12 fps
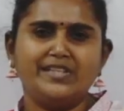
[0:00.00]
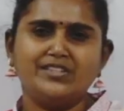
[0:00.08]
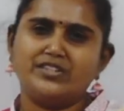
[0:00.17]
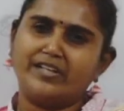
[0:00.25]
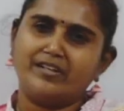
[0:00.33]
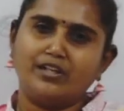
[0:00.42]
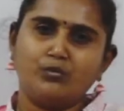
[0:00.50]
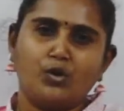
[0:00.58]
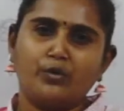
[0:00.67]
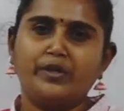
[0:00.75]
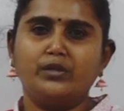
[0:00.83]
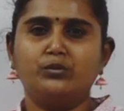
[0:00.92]
generally
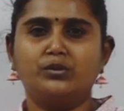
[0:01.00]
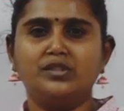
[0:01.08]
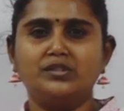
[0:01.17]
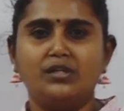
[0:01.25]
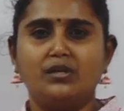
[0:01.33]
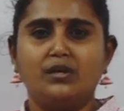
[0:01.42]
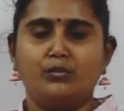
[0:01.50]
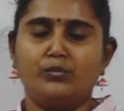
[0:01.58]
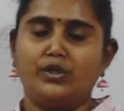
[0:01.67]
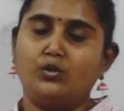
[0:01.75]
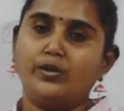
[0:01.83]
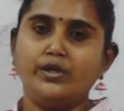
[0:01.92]
what we do is
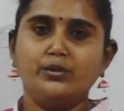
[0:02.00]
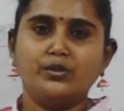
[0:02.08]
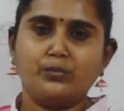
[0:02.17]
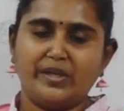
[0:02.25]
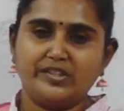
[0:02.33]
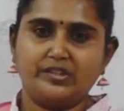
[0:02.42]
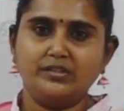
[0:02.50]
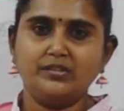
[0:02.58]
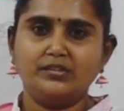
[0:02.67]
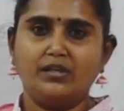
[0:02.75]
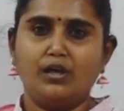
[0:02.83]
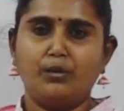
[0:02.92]
we look into the questions.